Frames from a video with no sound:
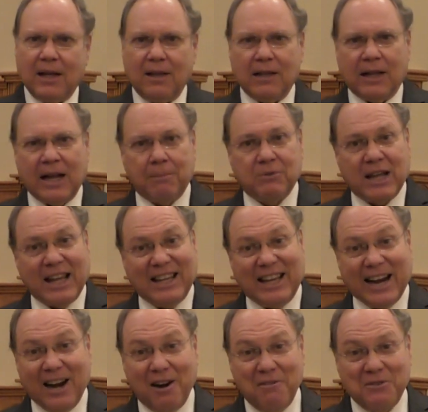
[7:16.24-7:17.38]
that help take
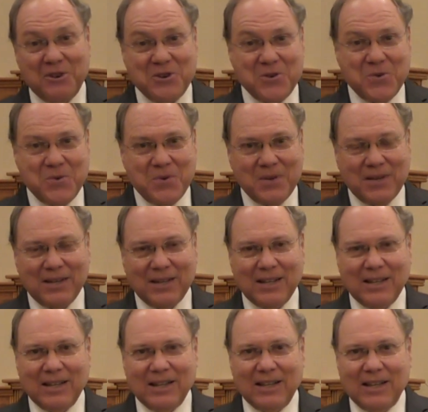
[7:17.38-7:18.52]
care of you,
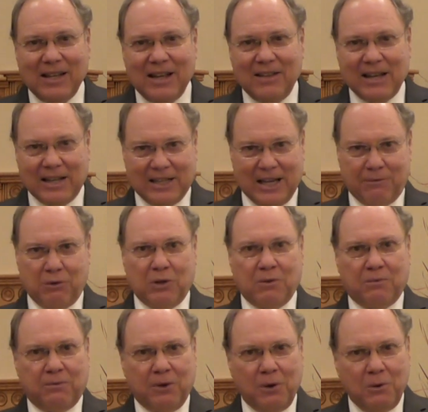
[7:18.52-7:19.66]
that give you the
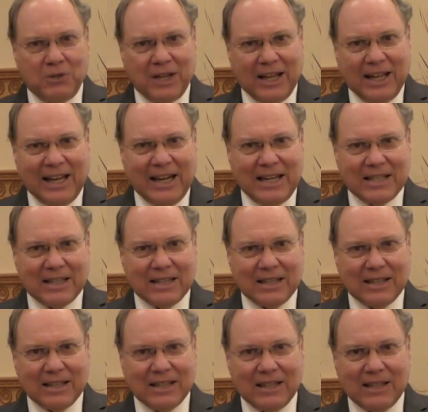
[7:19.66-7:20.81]
food to eat,
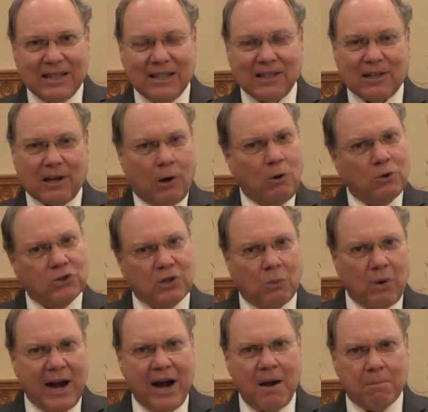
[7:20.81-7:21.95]
clothes to
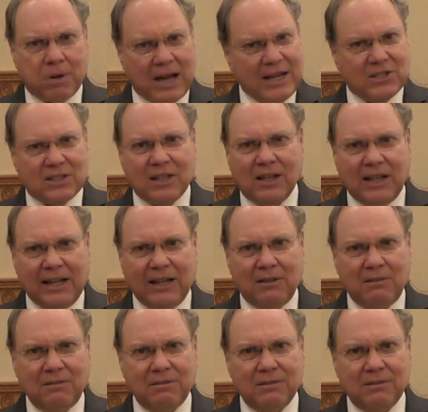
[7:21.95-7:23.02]
wear, a place to live,